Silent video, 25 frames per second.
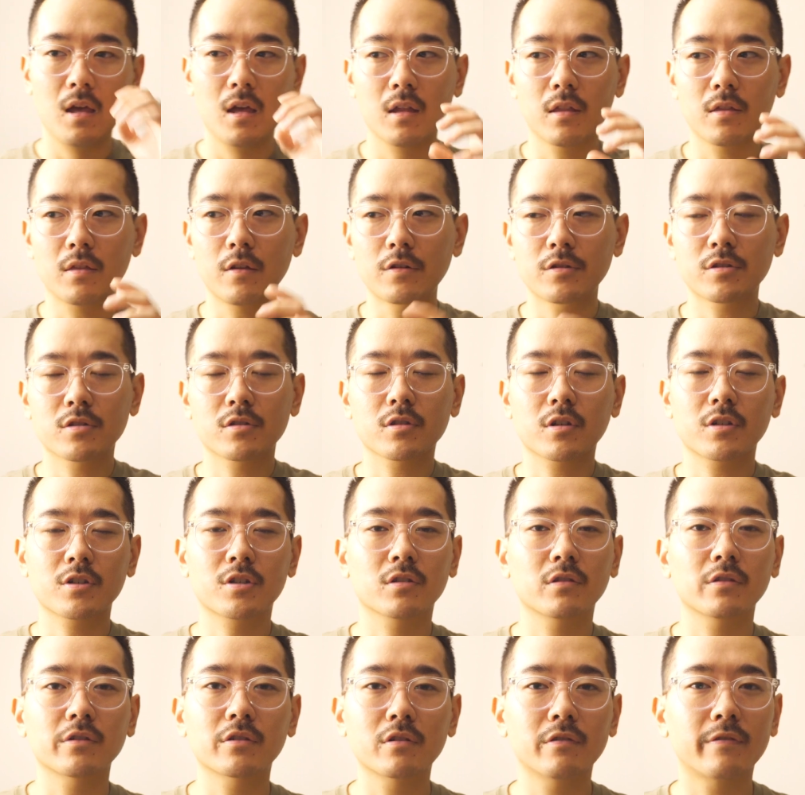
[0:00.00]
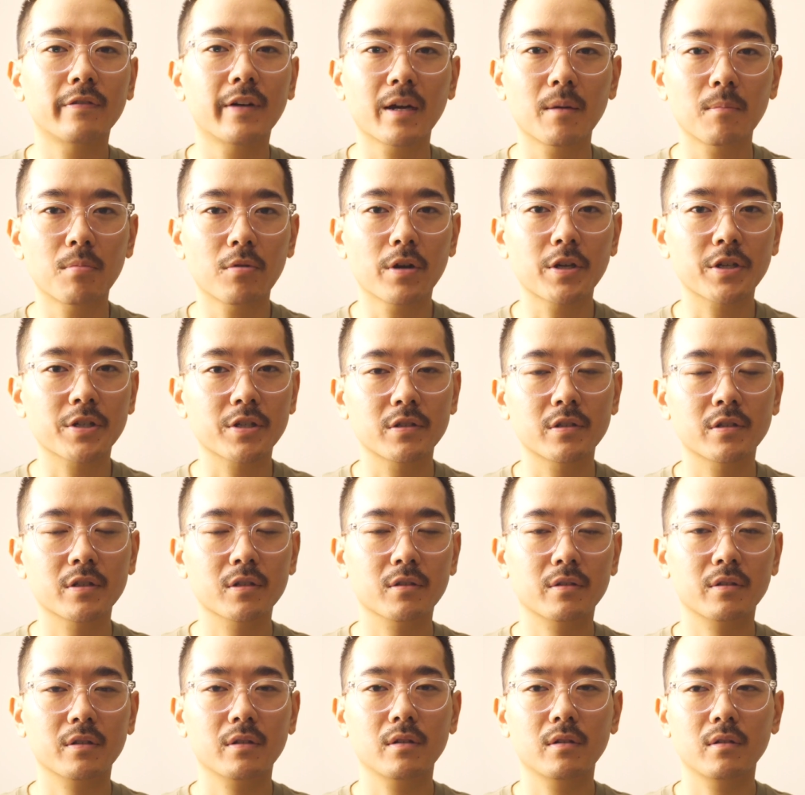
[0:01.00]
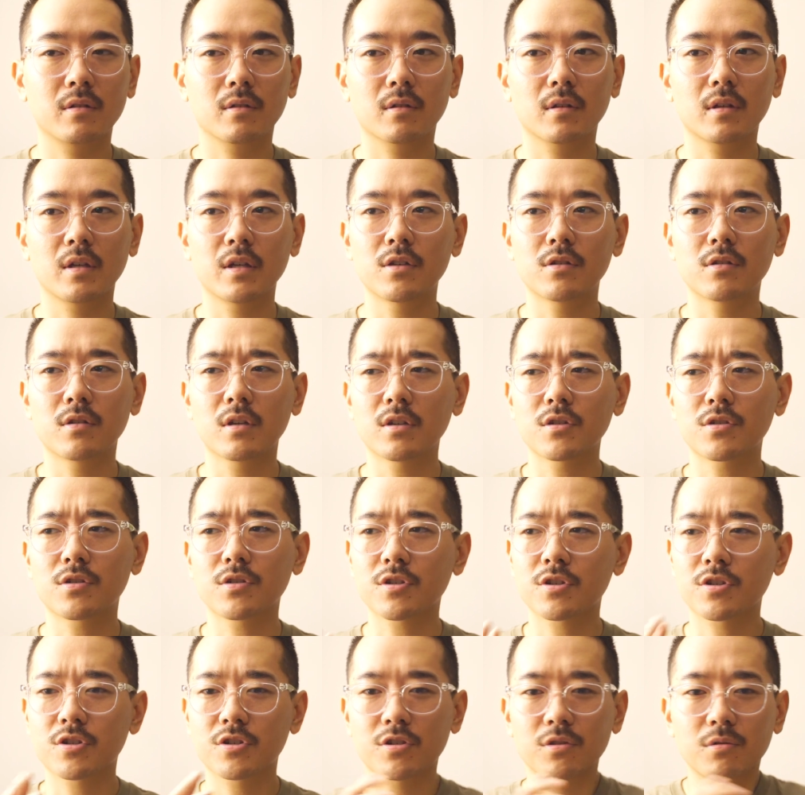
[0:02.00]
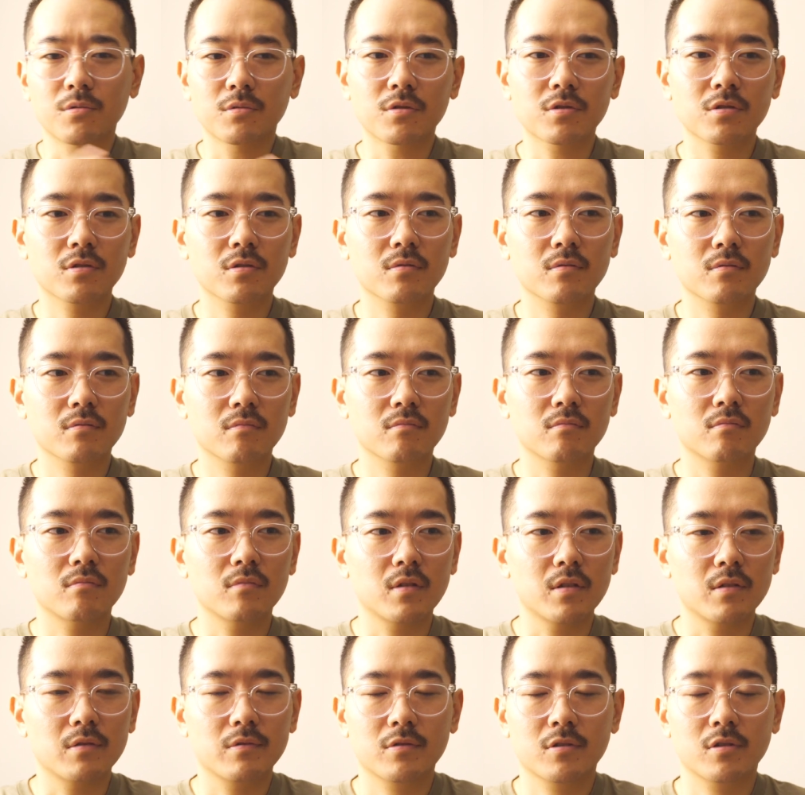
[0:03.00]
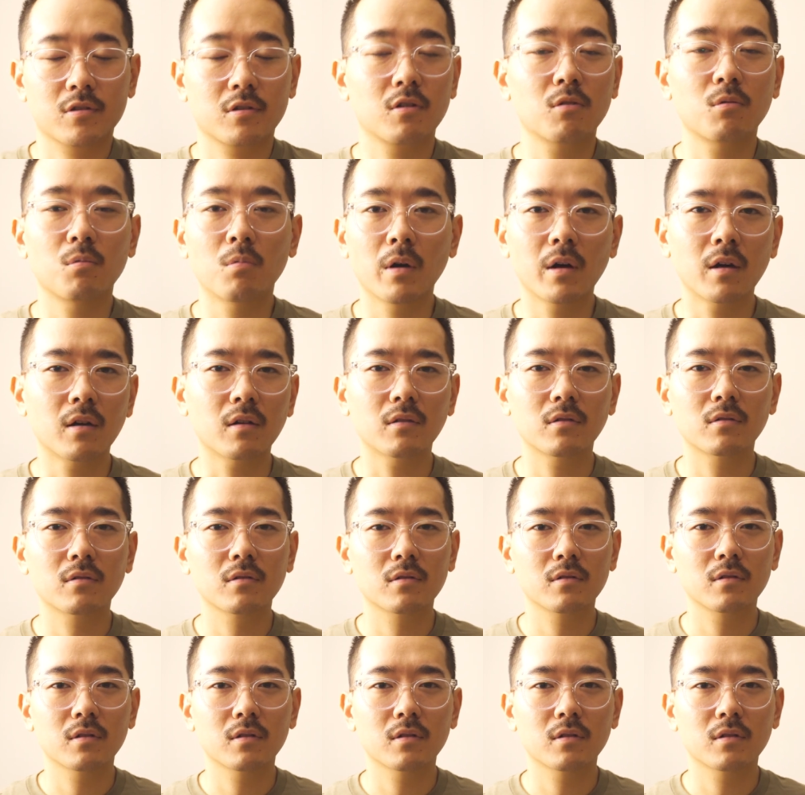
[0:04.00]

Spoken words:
there's such little vibration to it. It just shoots so well.